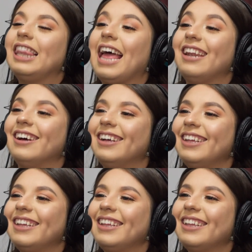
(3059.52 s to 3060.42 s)
Atlanta.
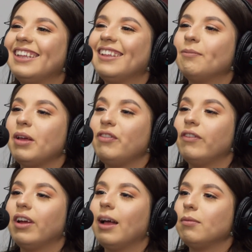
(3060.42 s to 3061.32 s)
My
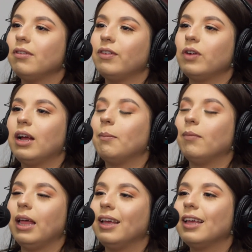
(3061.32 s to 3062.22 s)
favorite, absolute favorite.
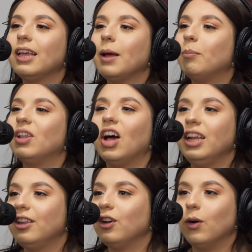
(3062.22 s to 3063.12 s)
I'm like
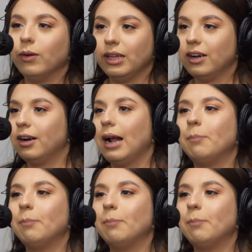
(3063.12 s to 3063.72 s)
plotting to go there.